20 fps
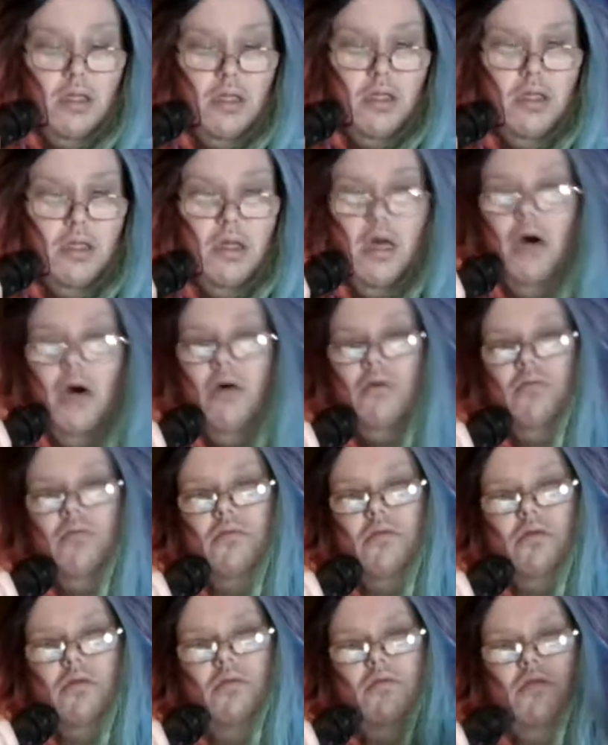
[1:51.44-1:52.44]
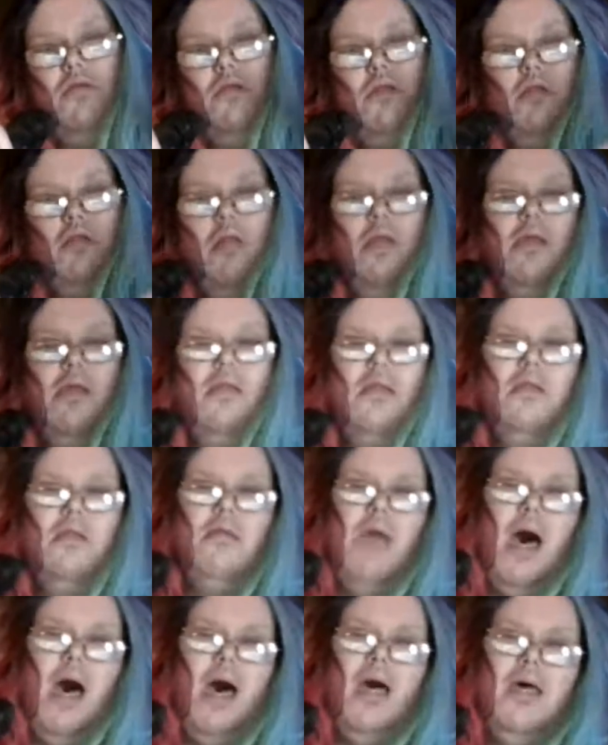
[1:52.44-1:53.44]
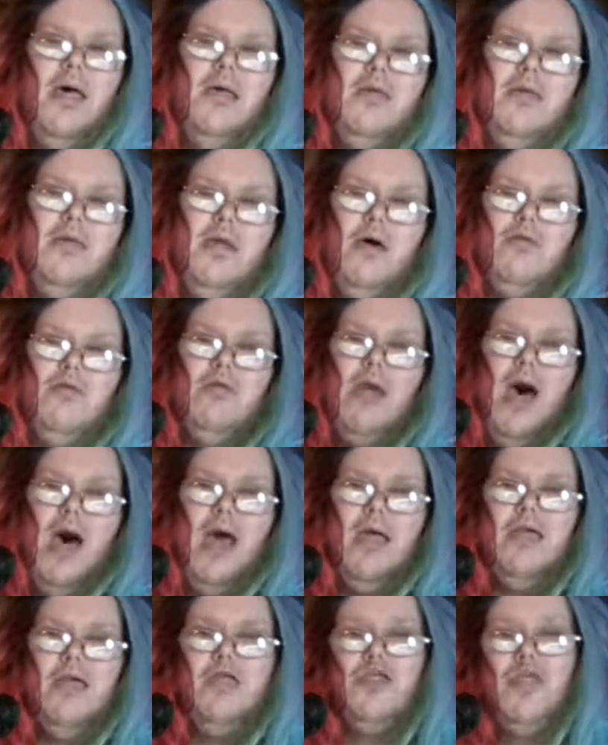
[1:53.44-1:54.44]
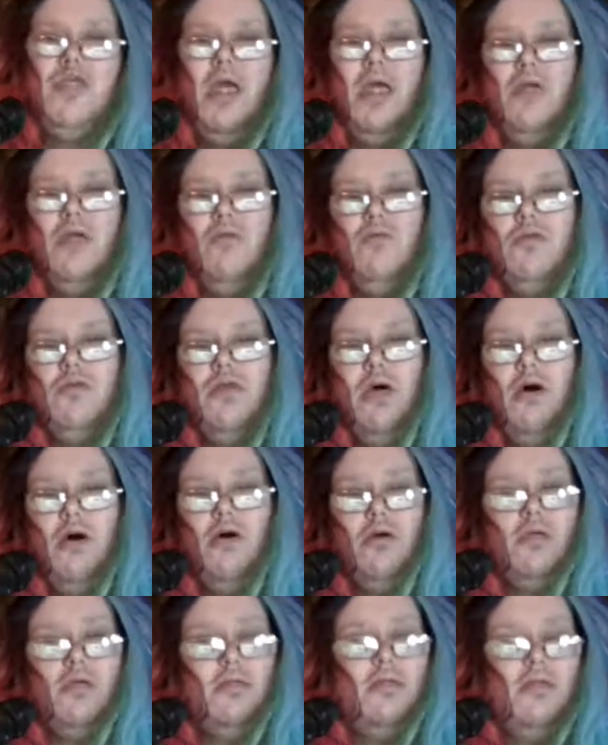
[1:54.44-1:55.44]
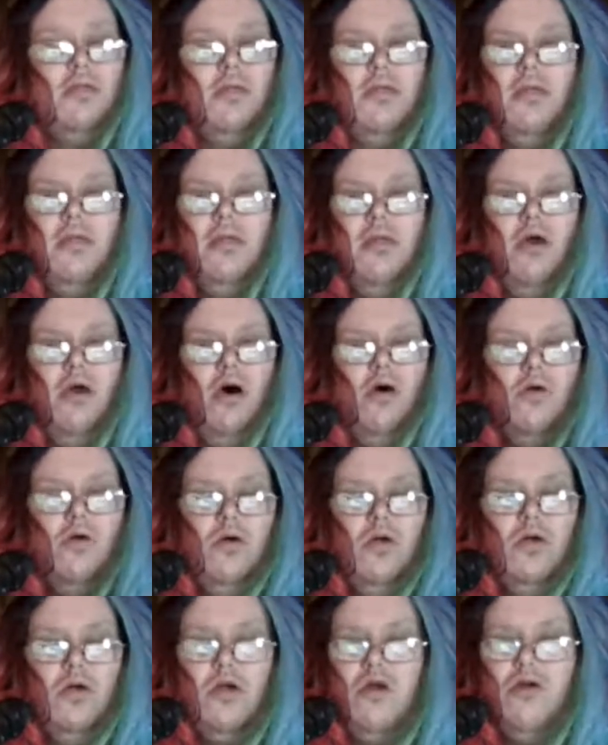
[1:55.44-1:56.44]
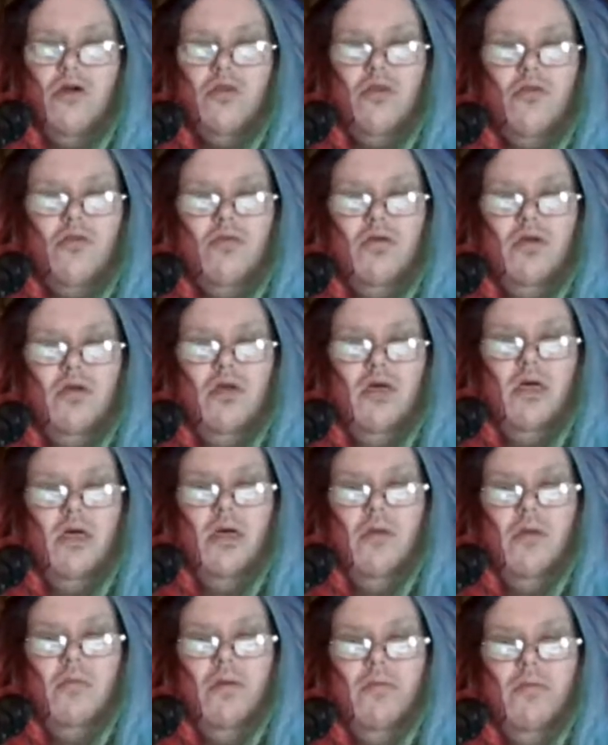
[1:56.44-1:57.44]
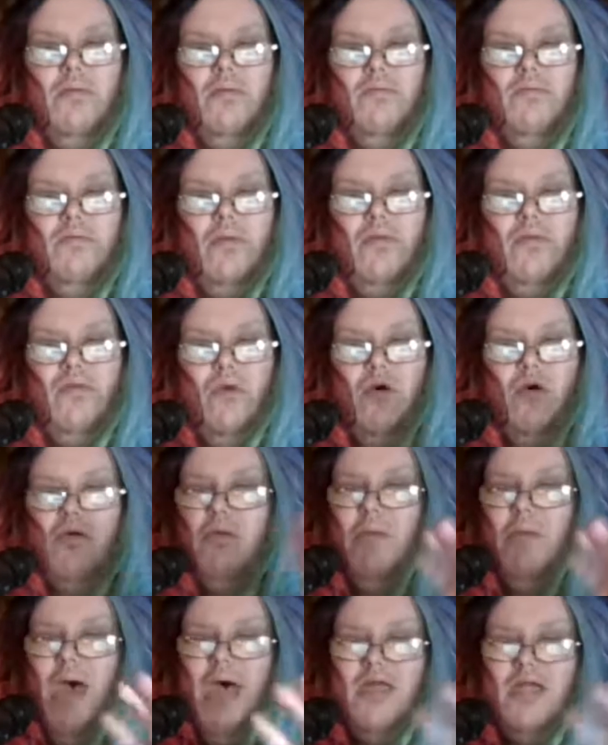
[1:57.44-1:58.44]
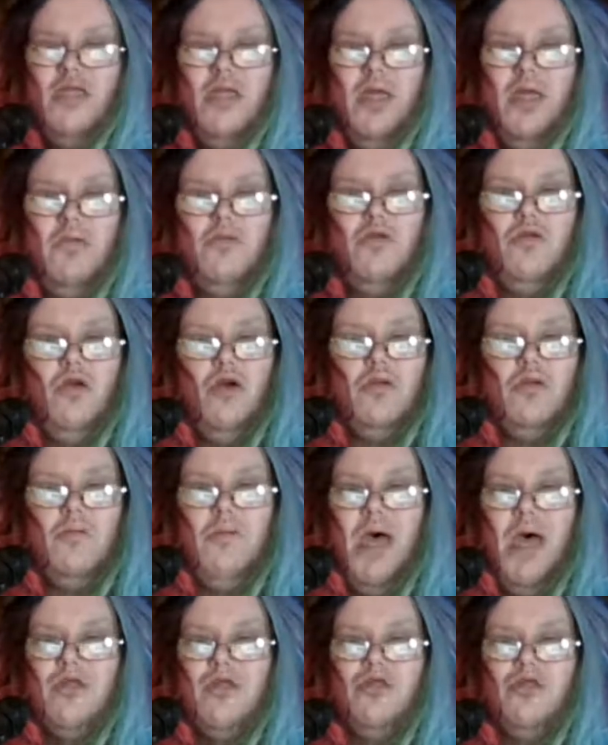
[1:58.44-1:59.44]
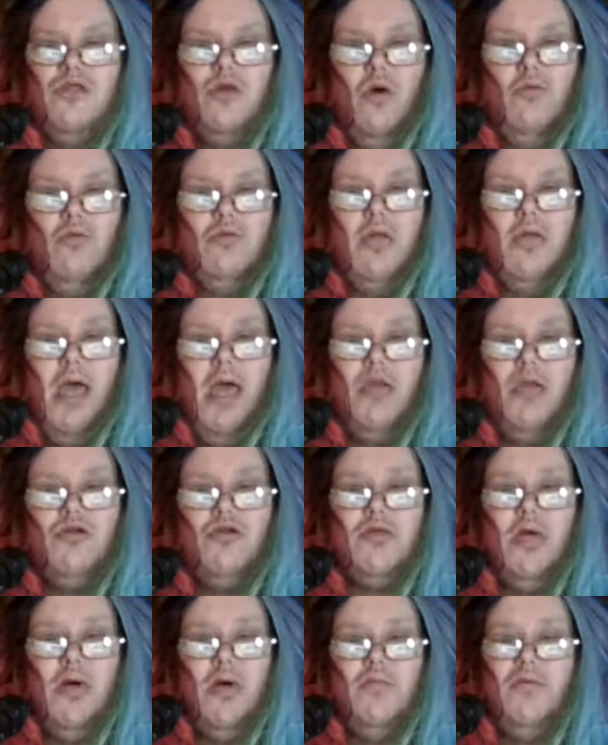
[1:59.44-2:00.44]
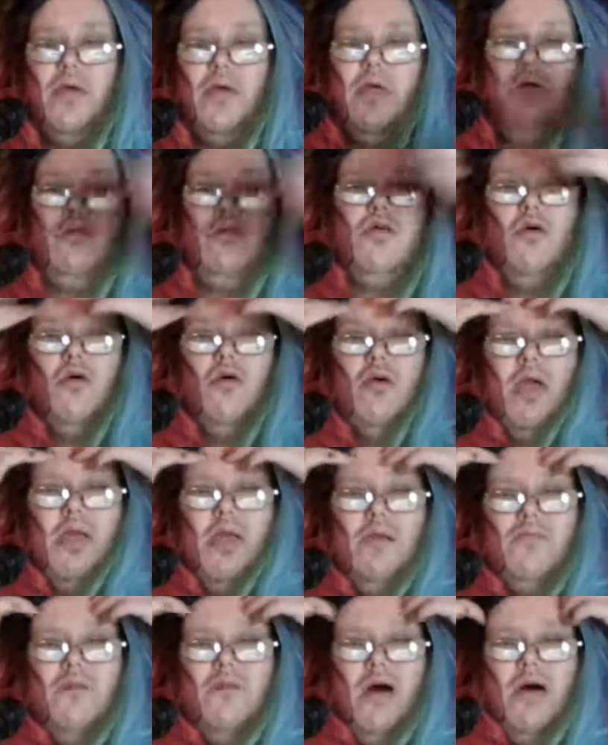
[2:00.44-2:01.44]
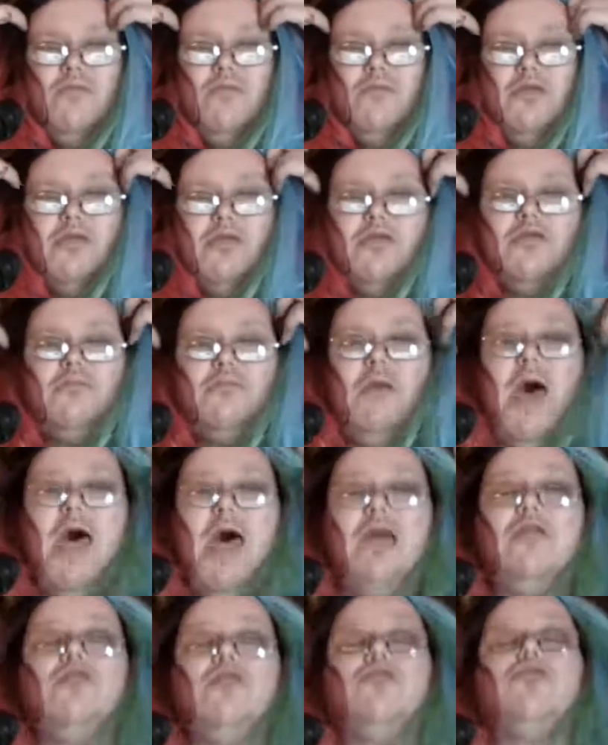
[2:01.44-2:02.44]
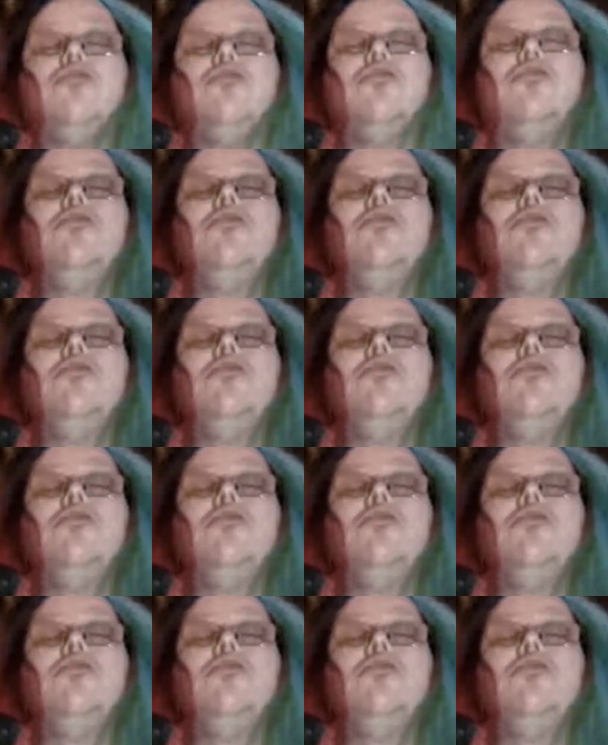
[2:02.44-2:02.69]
you know, Nia and Shayna were telling her to before the match and even during the match, don't tag yourself in, don't get involved in this match.